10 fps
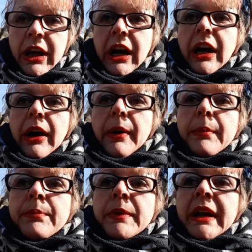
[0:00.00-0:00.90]

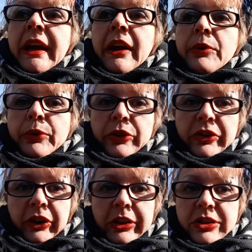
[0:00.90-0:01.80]
It helps the
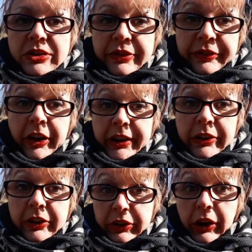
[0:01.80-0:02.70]
surgeon to
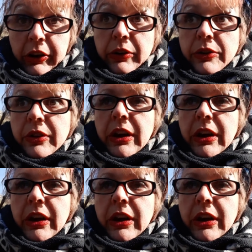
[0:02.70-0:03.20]
find the node